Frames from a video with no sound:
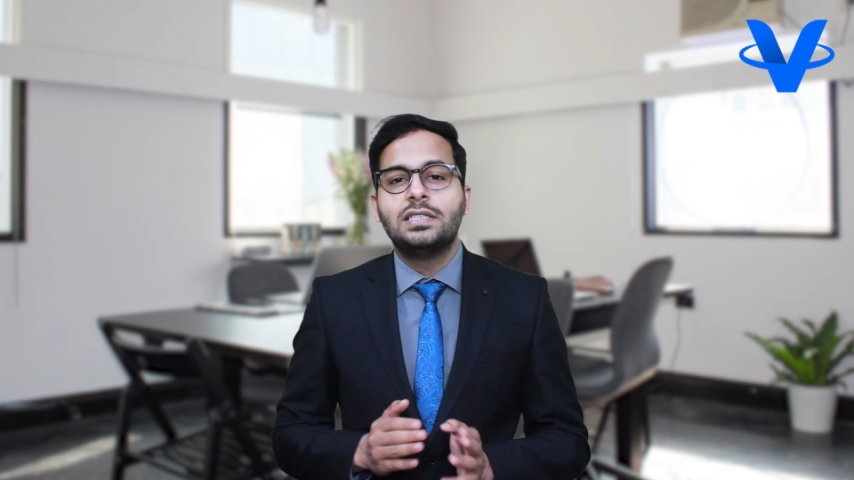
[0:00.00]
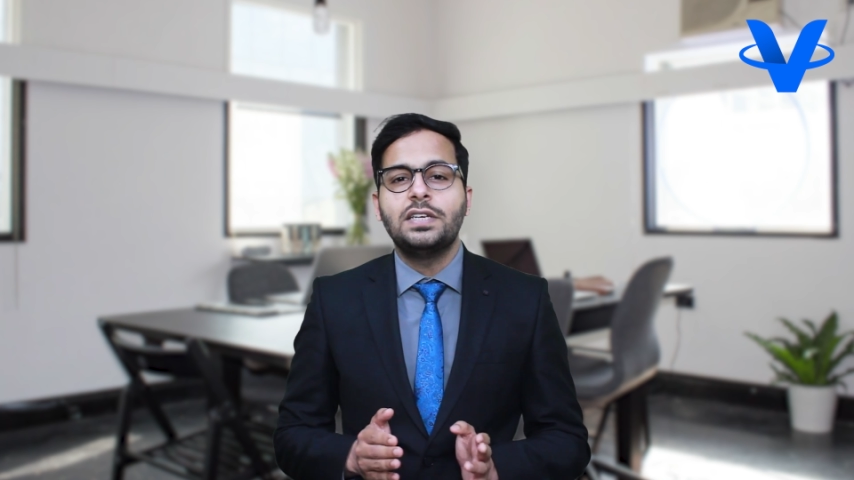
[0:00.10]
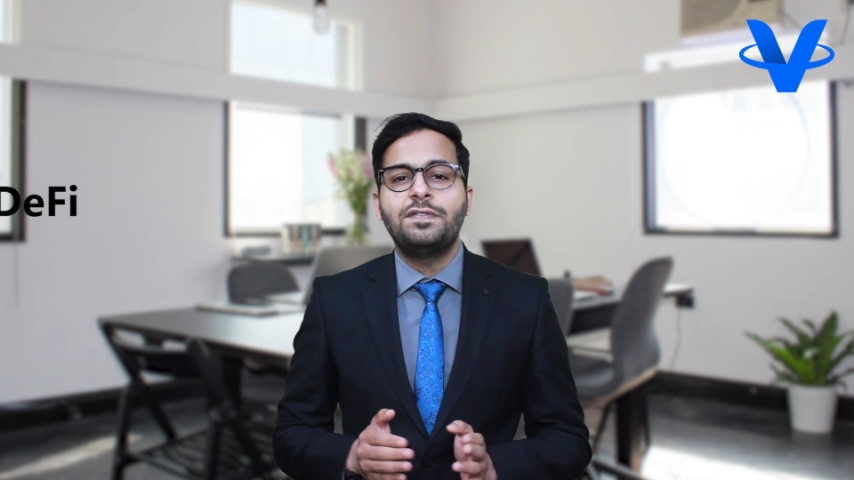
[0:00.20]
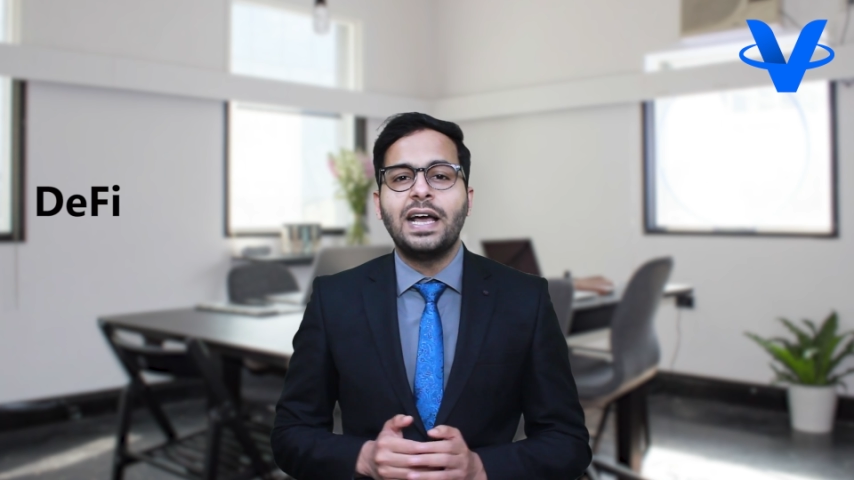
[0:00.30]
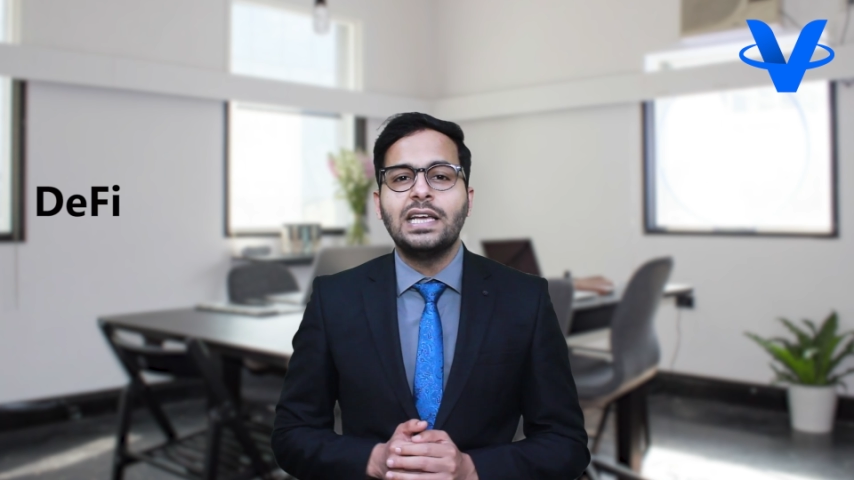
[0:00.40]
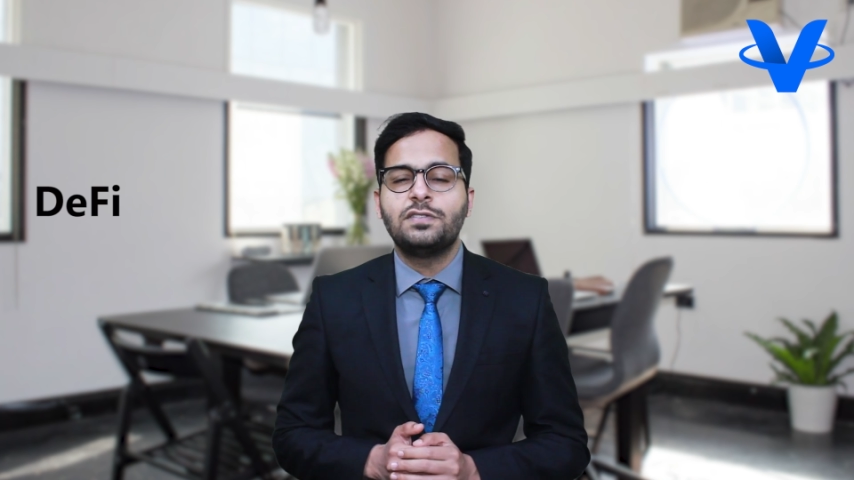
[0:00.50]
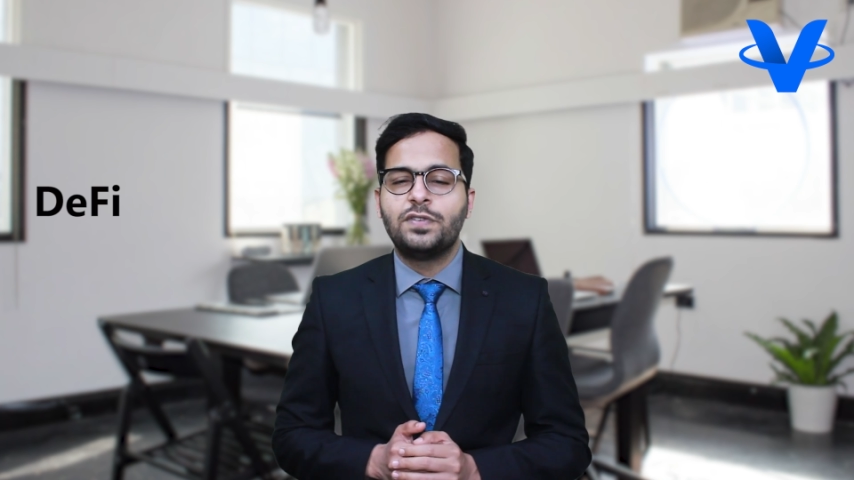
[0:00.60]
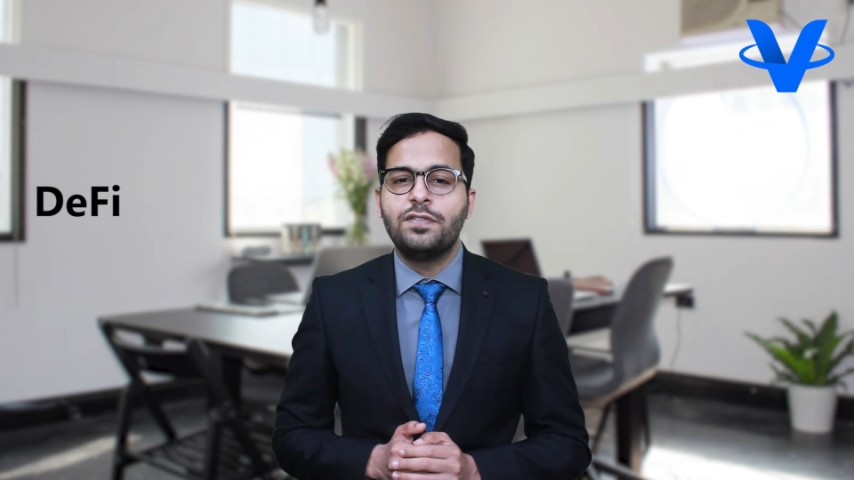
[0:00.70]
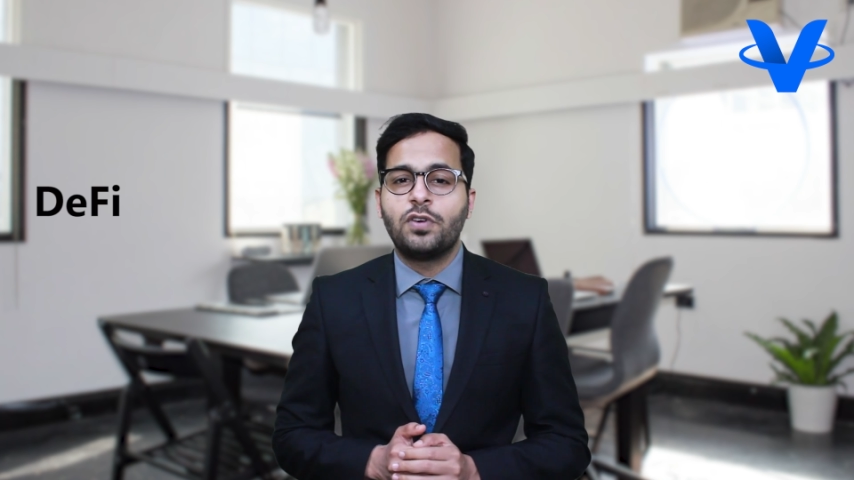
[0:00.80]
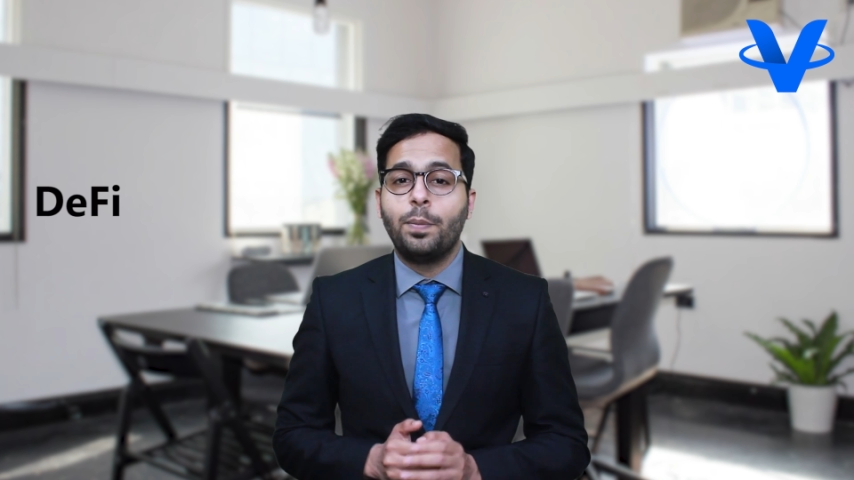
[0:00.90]
DeFi is
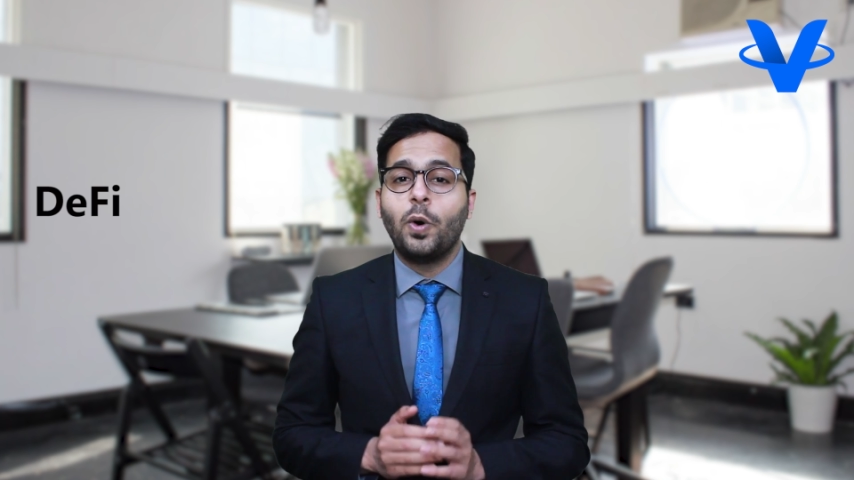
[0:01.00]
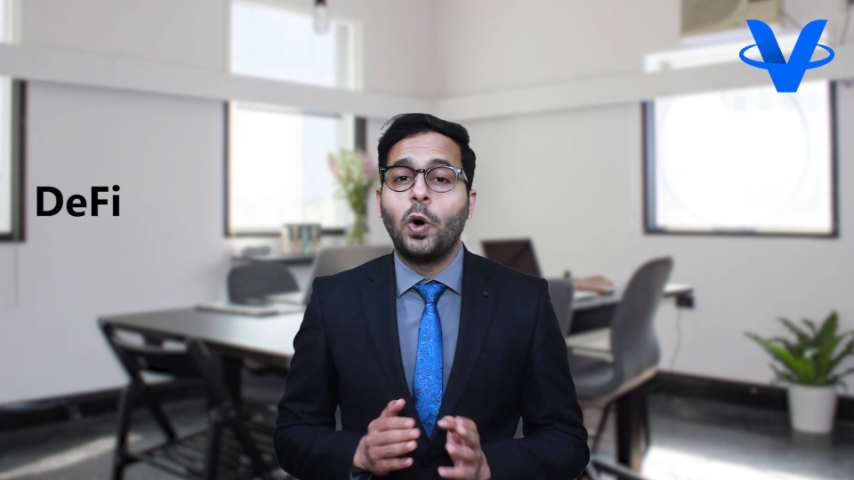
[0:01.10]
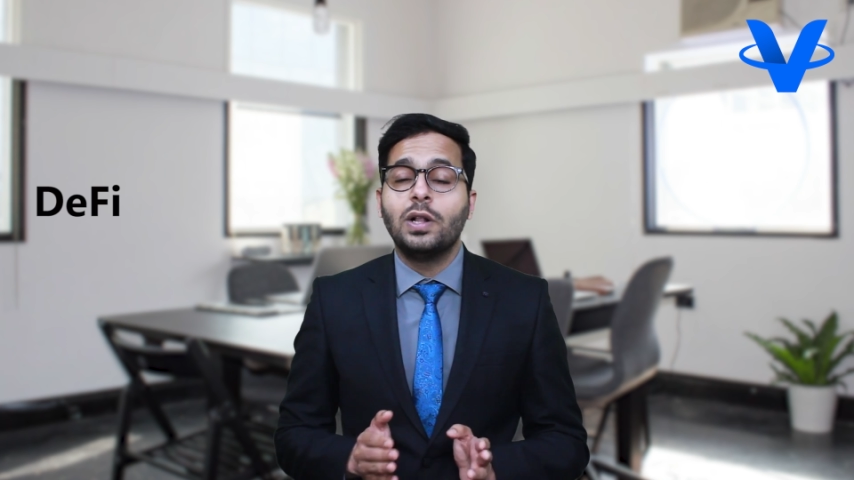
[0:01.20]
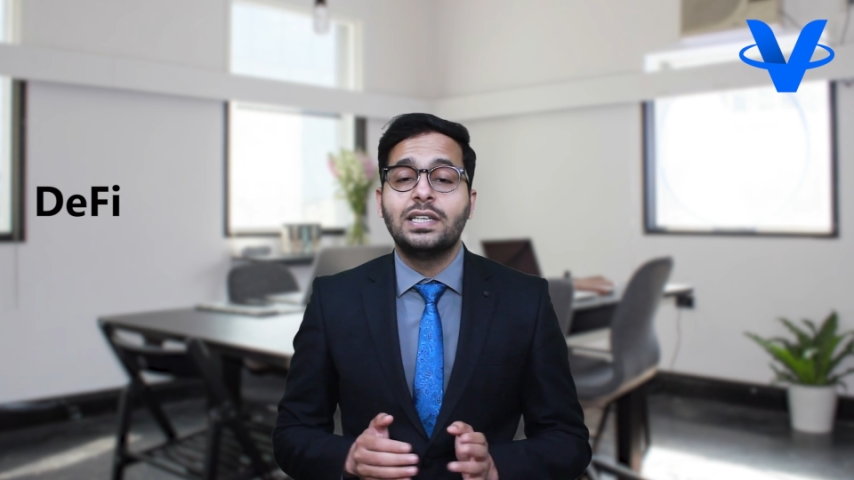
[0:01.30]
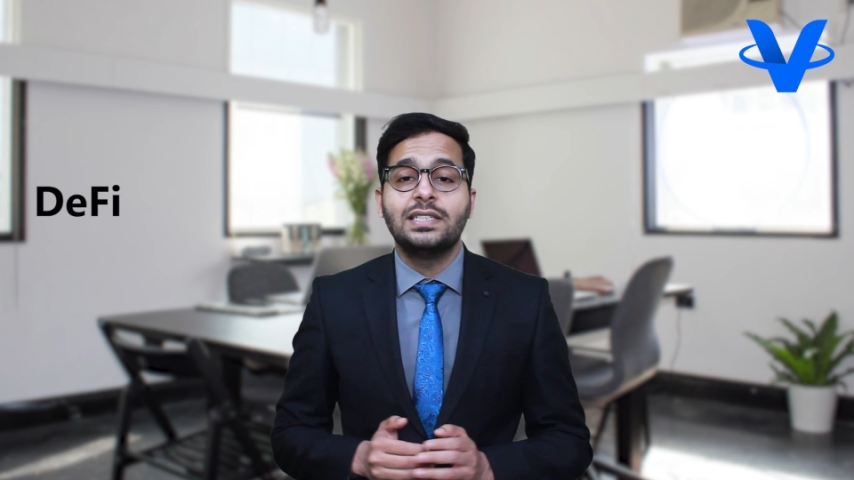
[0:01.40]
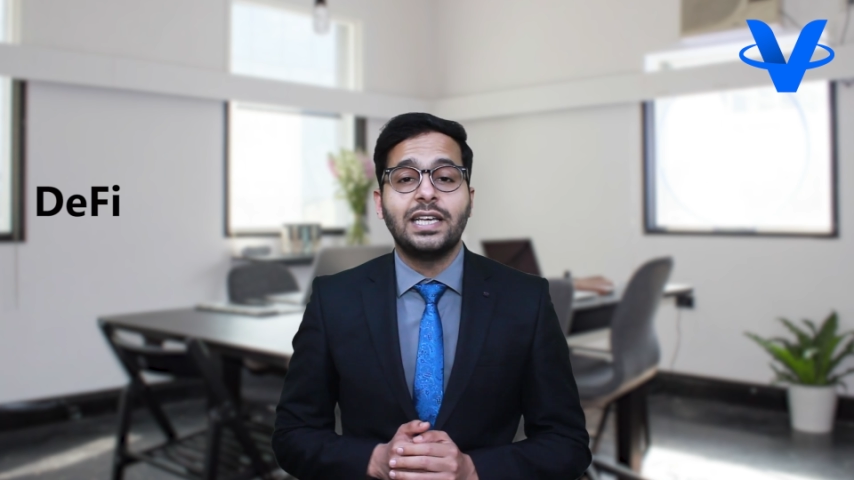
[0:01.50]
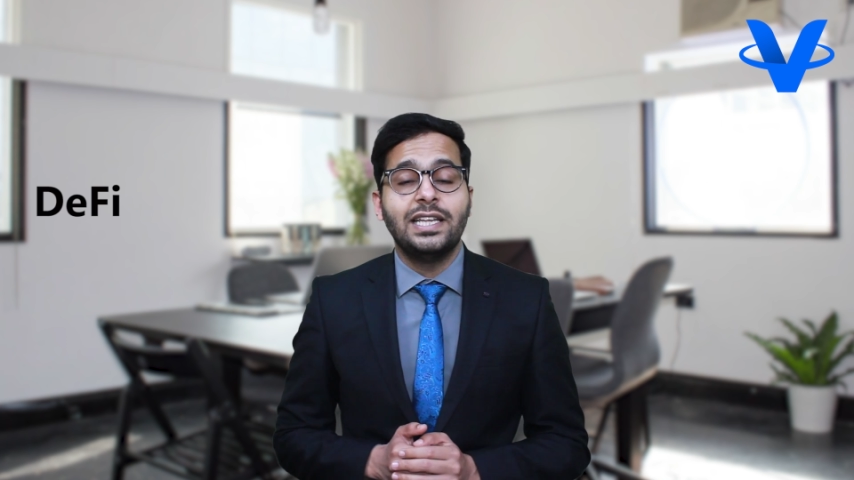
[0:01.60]
free from all these